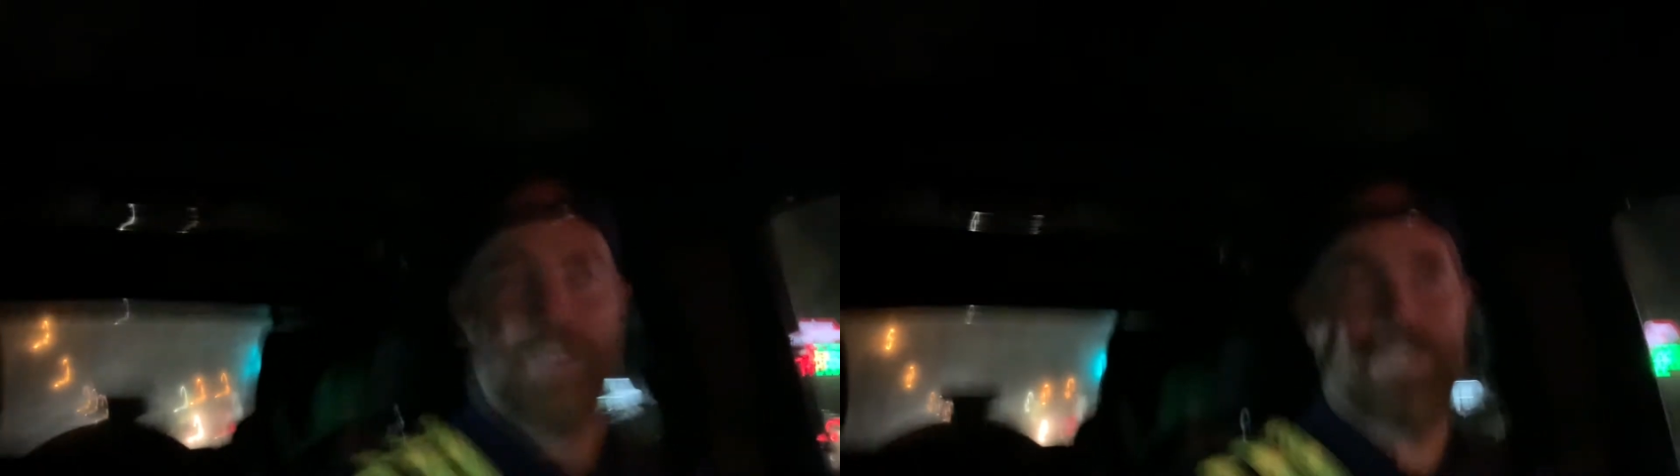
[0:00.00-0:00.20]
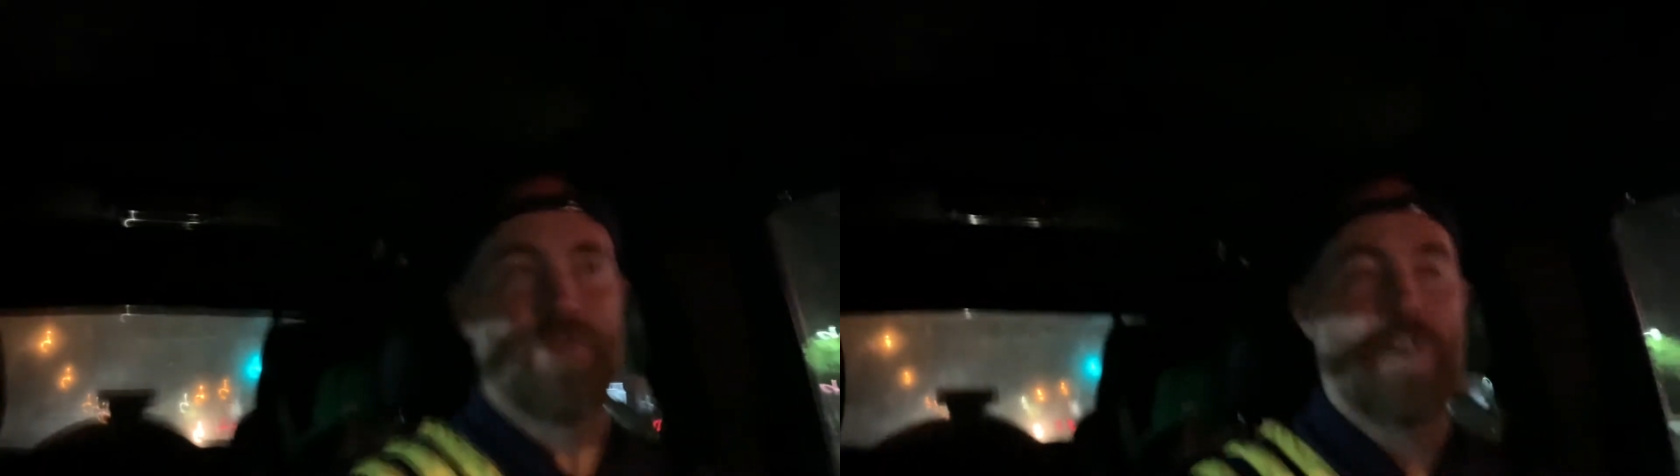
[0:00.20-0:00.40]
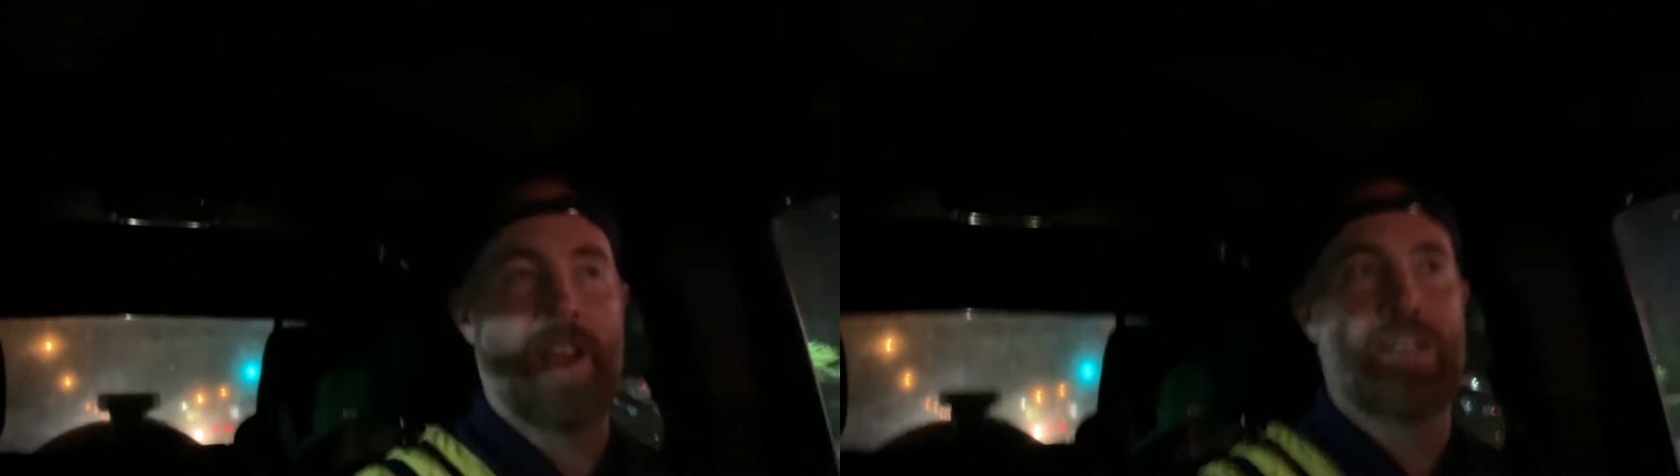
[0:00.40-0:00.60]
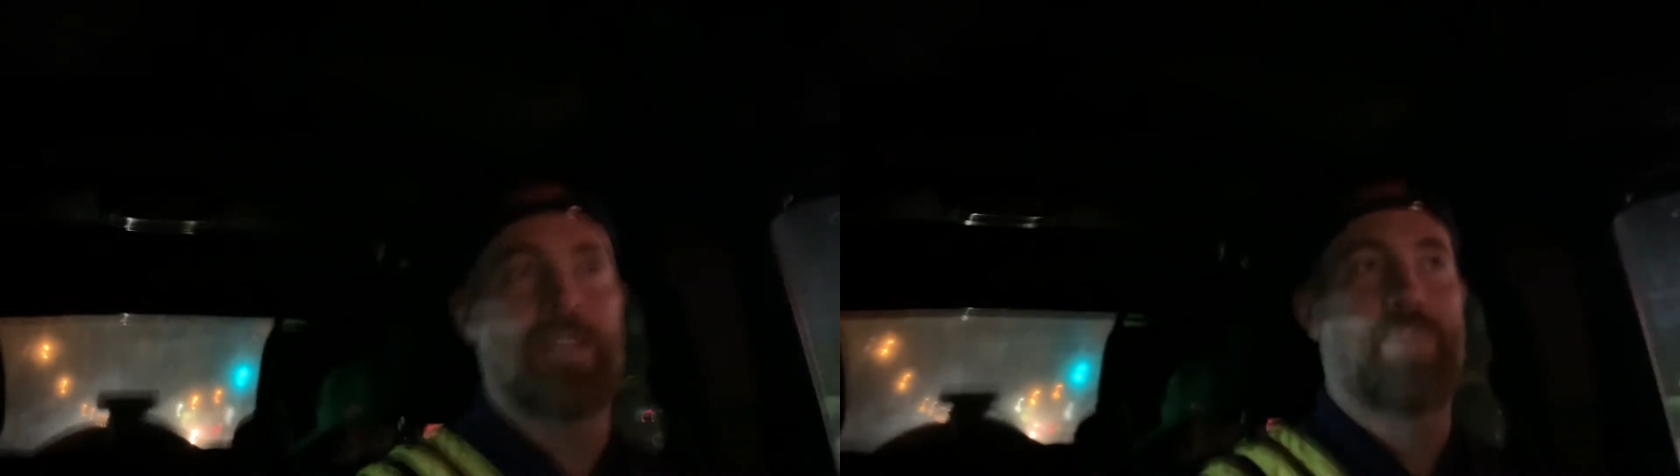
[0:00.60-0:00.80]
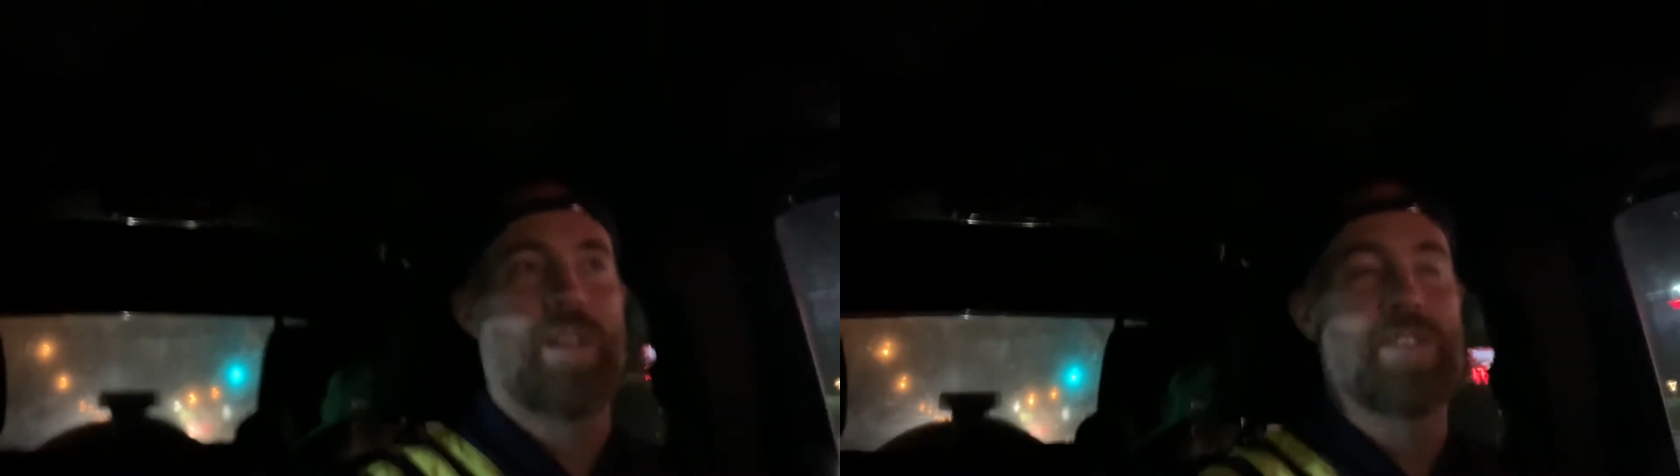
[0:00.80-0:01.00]
It's a
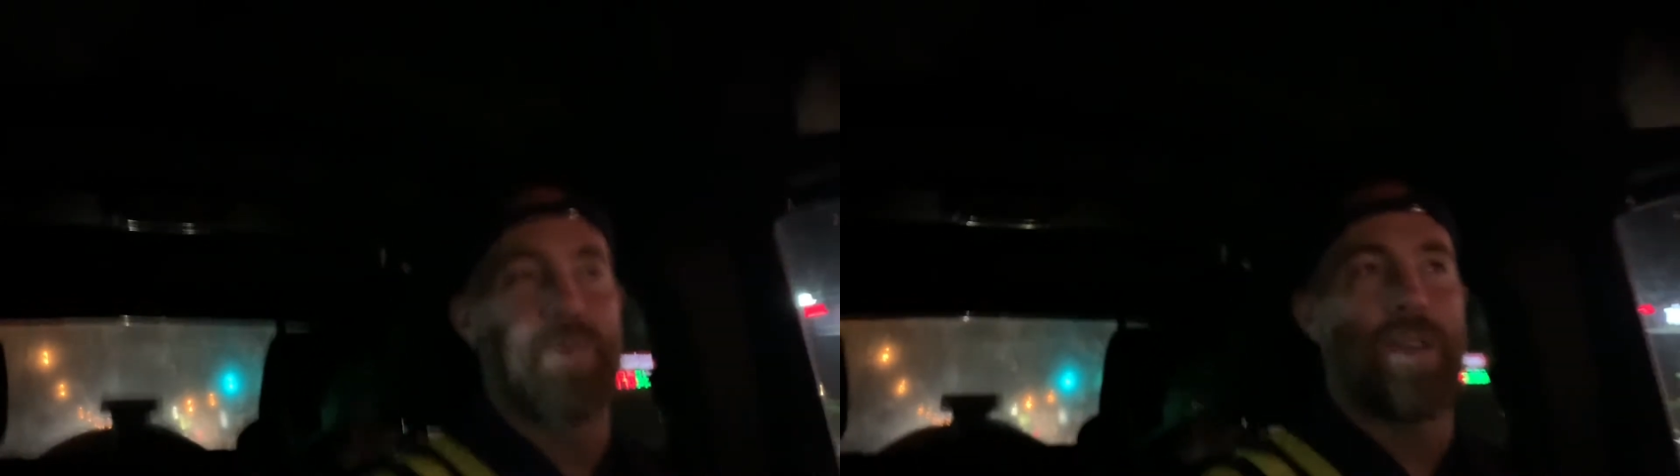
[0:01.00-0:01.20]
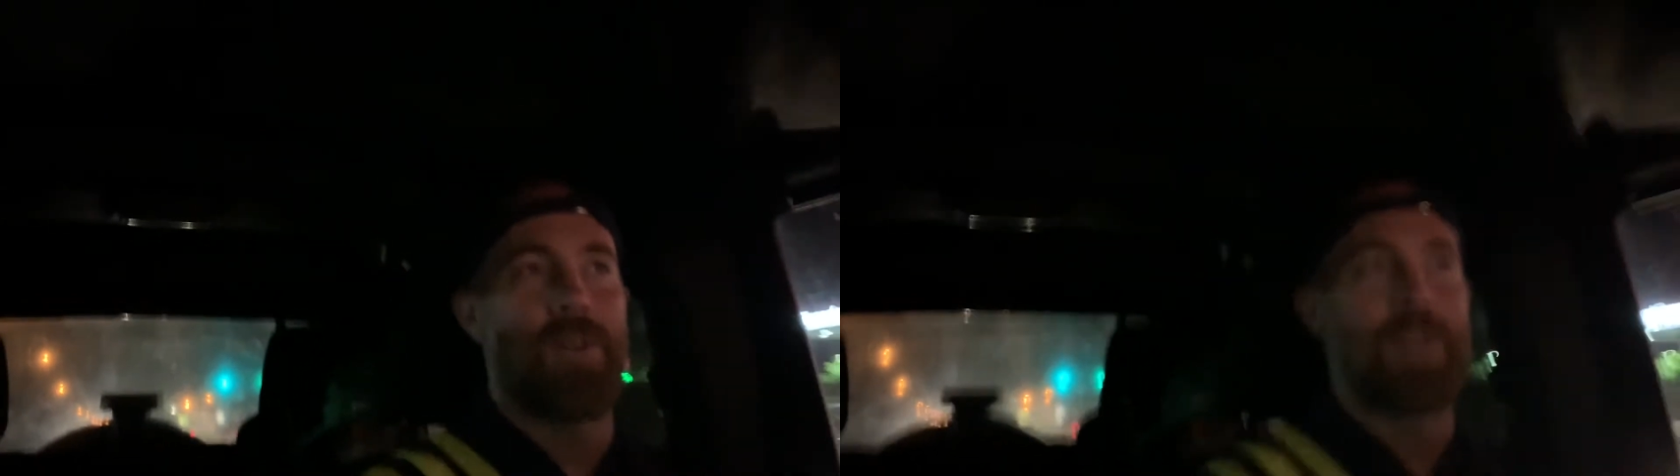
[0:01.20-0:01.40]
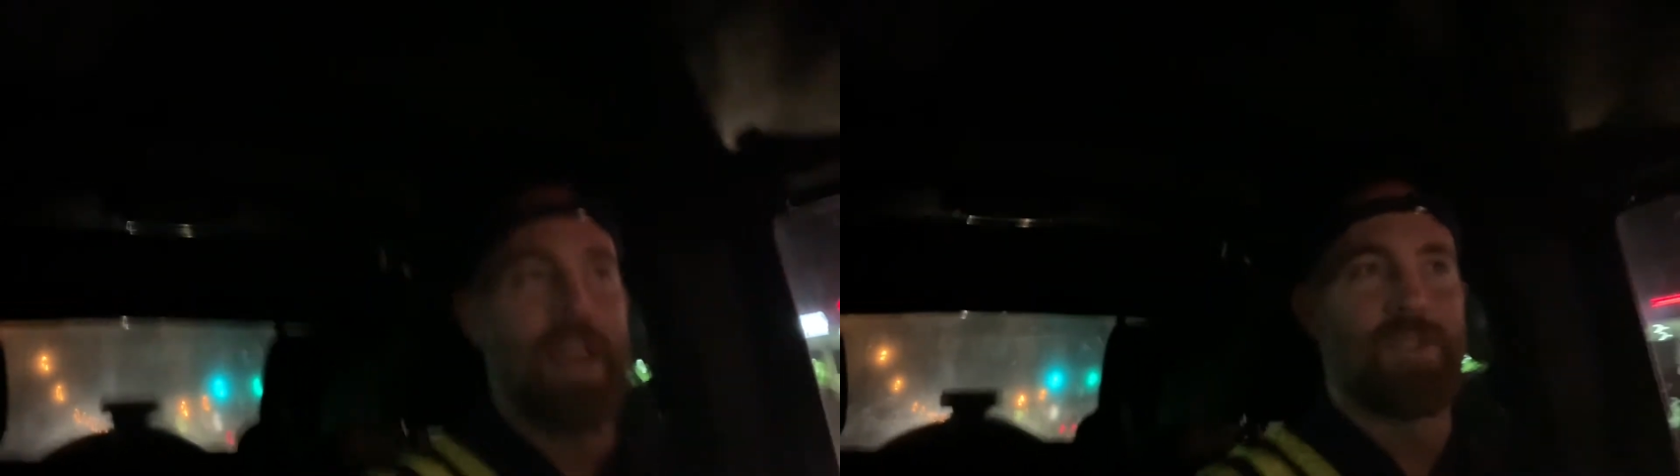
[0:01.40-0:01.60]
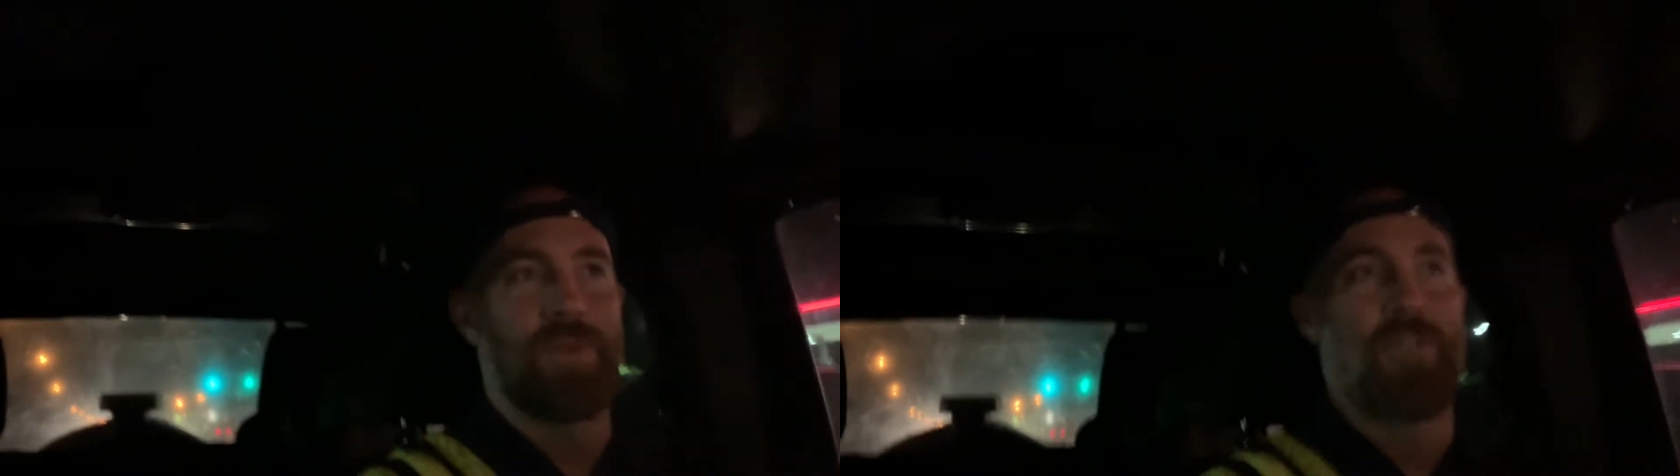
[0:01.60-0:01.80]
fun place where you go dance with your